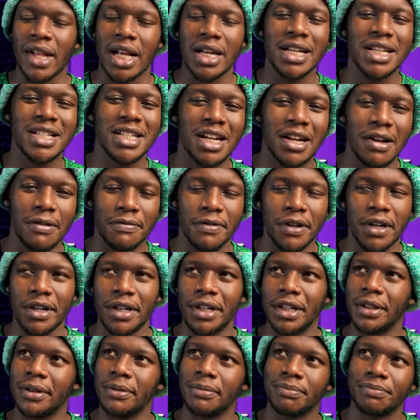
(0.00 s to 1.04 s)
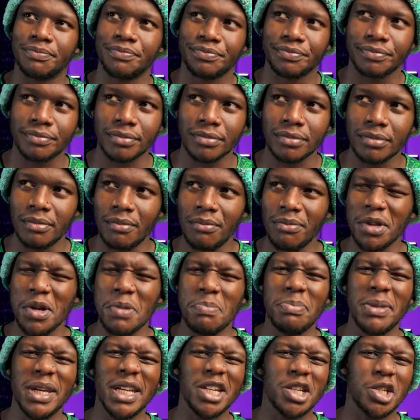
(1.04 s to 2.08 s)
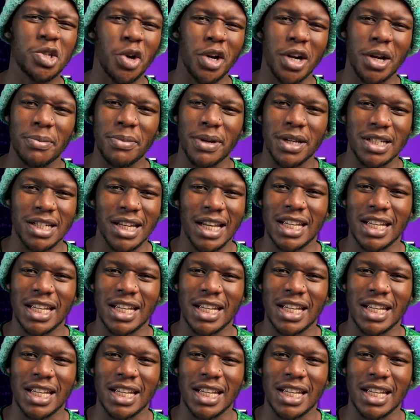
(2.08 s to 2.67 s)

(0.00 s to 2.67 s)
he's had a very... mid-tournament,